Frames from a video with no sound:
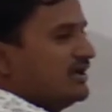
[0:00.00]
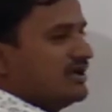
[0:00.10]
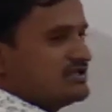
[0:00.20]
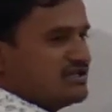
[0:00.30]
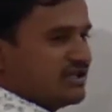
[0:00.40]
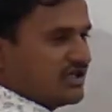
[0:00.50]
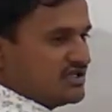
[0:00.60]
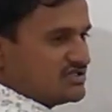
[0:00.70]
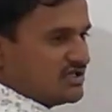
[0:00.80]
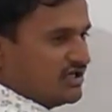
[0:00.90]
it is
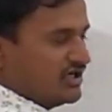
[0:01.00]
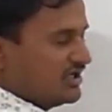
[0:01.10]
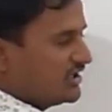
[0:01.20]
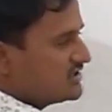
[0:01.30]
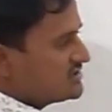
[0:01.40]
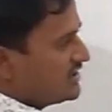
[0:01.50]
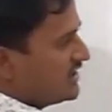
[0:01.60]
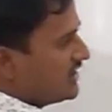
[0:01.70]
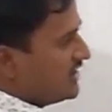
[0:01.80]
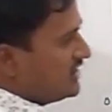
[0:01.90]
increasing, decreasing,
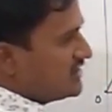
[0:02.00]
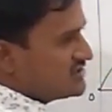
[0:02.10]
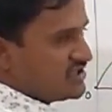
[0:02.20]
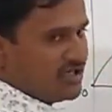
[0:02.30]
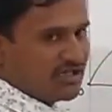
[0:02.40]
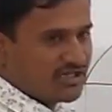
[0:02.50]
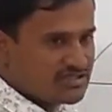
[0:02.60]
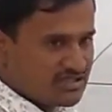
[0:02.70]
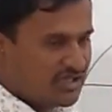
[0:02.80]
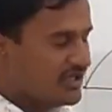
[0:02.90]
again it is
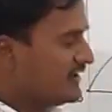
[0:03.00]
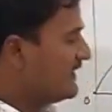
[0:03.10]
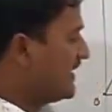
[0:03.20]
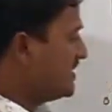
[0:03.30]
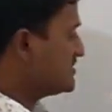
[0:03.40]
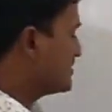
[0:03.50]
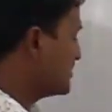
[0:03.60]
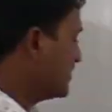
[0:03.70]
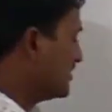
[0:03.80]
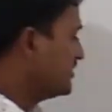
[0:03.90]
increasing. Hence
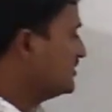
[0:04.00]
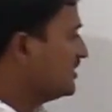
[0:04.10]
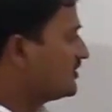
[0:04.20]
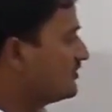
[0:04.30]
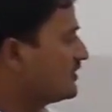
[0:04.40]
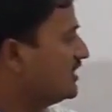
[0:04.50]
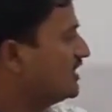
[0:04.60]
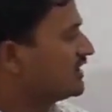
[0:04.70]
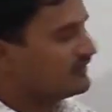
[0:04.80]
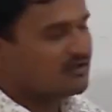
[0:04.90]
in the total
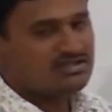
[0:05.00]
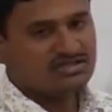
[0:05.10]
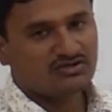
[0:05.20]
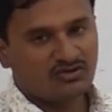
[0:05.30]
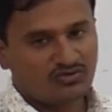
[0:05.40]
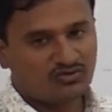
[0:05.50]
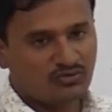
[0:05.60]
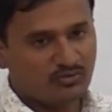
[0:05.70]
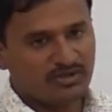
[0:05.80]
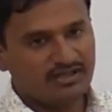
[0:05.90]
interval 0 to
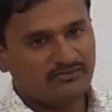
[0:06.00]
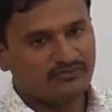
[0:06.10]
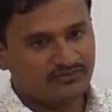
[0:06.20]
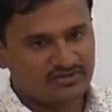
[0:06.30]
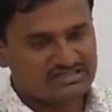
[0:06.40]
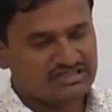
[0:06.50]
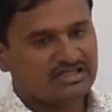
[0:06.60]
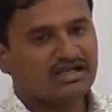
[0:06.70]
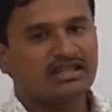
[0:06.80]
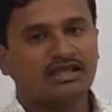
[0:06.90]
2 pi, we will say
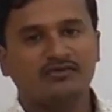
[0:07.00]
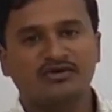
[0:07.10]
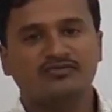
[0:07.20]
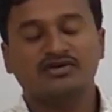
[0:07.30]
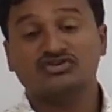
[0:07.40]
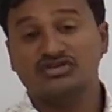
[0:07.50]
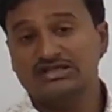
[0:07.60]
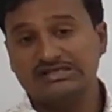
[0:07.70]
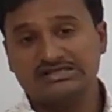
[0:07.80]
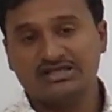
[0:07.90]
that the given
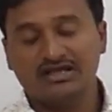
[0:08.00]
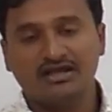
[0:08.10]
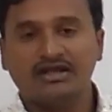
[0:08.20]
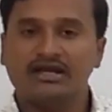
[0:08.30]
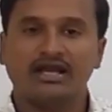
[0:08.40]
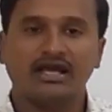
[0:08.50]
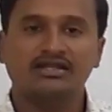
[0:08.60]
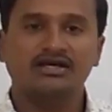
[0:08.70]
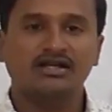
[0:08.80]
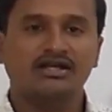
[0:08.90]
function is
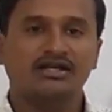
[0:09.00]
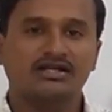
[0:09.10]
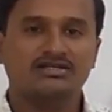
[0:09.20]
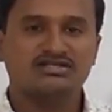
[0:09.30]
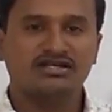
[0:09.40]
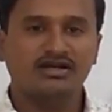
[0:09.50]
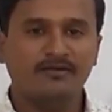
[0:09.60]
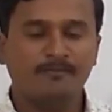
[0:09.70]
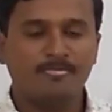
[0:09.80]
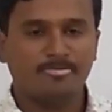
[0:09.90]
neither increasing
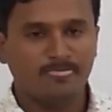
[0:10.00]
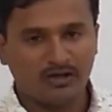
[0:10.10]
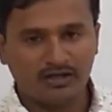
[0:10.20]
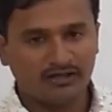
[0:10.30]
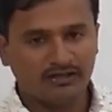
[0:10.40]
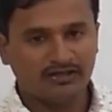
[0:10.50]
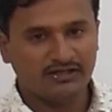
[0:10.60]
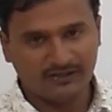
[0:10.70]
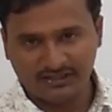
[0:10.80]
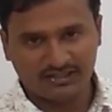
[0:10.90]

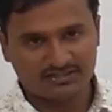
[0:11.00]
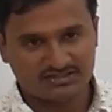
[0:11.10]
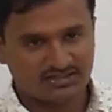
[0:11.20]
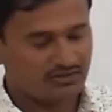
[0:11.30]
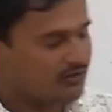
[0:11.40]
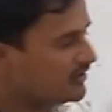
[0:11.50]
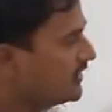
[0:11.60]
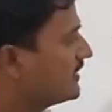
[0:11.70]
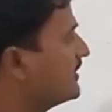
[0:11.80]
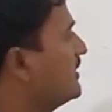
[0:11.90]
nor decreasing.
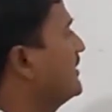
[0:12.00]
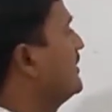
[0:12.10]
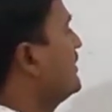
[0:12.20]
Okay, right.